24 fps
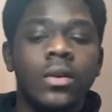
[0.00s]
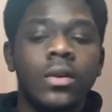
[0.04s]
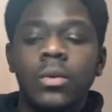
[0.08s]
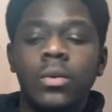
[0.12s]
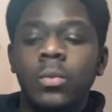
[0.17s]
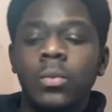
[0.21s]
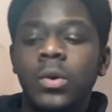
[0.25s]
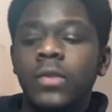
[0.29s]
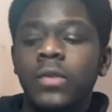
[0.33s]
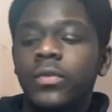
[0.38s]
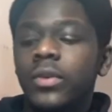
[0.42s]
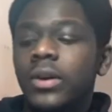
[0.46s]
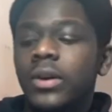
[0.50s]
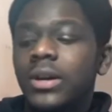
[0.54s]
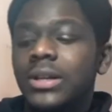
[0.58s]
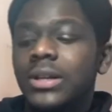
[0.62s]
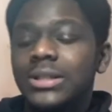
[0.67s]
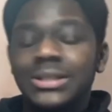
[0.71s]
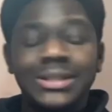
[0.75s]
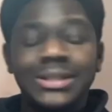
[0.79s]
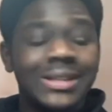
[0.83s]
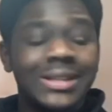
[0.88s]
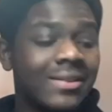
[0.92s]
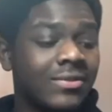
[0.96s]
Whether
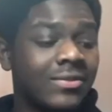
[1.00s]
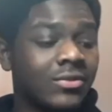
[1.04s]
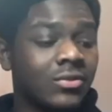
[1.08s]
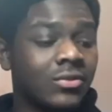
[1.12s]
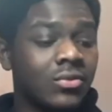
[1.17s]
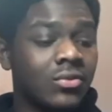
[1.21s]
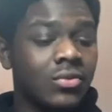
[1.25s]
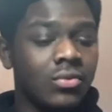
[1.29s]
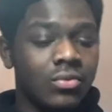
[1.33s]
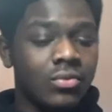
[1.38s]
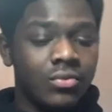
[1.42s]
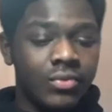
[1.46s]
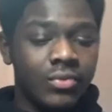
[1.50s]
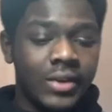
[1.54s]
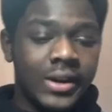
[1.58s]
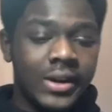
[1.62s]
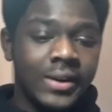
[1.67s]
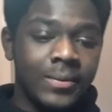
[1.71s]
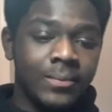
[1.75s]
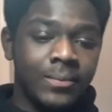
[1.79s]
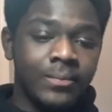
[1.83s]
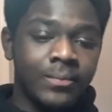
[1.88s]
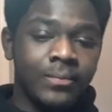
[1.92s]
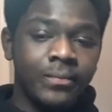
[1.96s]
it's left or right,
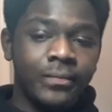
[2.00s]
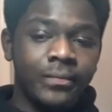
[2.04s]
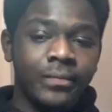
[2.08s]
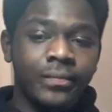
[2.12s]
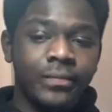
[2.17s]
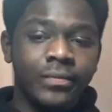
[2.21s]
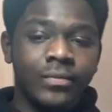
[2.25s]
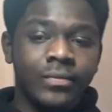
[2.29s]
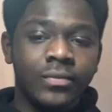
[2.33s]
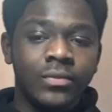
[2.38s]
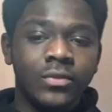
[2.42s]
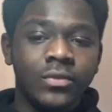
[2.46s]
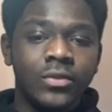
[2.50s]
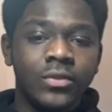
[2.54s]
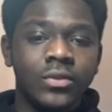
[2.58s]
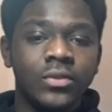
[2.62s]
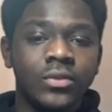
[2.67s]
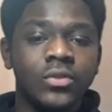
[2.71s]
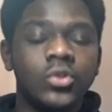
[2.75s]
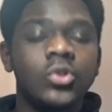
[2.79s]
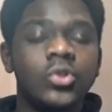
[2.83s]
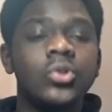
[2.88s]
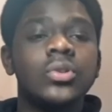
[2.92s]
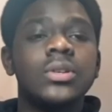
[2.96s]

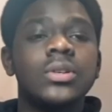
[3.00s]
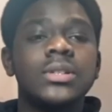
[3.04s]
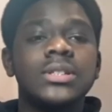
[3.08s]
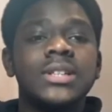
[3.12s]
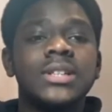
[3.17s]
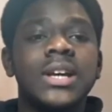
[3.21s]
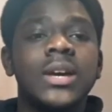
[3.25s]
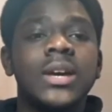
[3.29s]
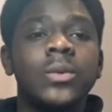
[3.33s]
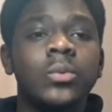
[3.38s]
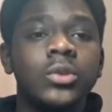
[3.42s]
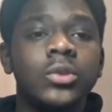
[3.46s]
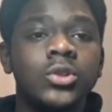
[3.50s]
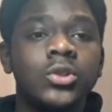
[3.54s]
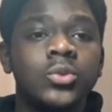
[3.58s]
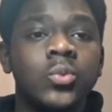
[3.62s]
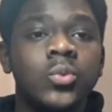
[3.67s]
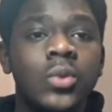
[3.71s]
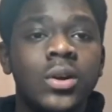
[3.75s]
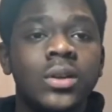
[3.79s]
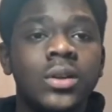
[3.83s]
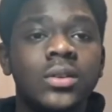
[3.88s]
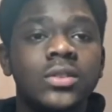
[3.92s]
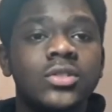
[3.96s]
you decide which
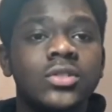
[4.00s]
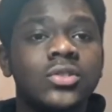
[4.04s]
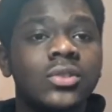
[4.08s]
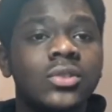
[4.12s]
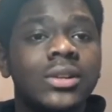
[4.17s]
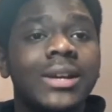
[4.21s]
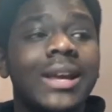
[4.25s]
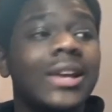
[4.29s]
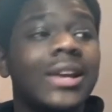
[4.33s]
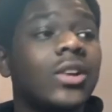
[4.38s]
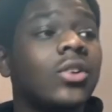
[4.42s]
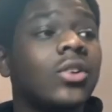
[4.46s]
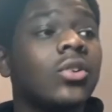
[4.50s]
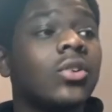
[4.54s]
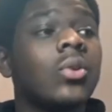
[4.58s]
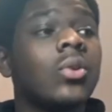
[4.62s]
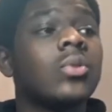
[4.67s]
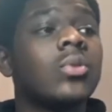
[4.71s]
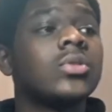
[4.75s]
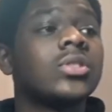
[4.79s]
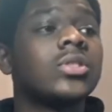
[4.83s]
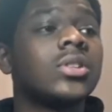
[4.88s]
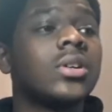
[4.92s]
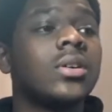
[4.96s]
one is going to get you
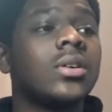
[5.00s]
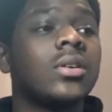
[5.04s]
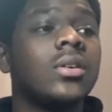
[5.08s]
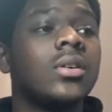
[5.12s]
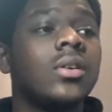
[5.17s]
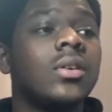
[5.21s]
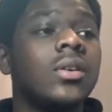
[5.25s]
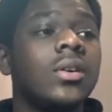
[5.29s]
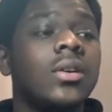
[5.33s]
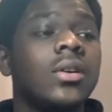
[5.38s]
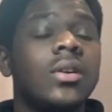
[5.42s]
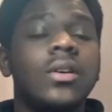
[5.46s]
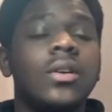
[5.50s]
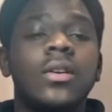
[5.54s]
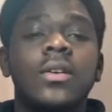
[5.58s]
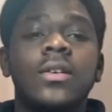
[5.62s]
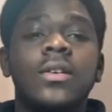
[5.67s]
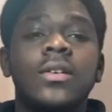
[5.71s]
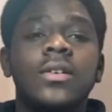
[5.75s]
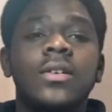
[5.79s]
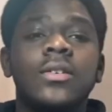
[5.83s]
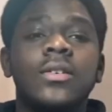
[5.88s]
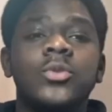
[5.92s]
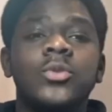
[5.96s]
closer
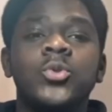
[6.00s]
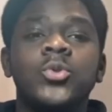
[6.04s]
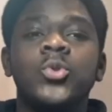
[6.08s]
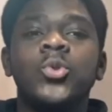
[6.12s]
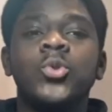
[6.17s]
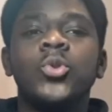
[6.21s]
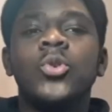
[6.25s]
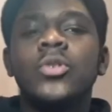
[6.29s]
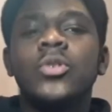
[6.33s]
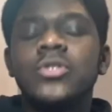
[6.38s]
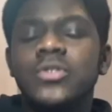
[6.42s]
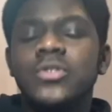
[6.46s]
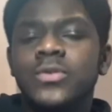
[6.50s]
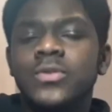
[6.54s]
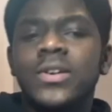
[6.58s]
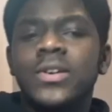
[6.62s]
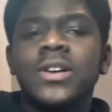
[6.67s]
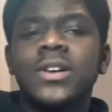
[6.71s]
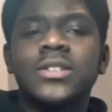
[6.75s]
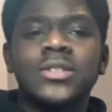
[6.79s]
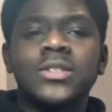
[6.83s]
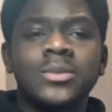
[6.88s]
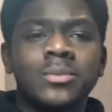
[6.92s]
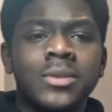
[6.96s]
to those
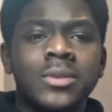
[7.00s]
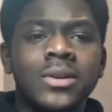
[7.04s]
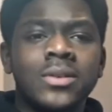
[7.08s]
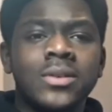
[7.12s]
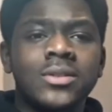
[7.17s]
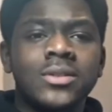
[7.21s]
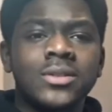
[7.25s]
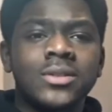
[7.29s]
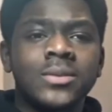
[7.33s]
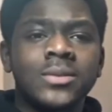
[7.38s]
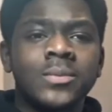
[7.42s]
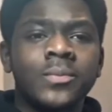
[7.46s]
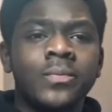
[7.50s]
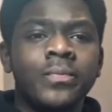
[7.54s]
1,000 miles.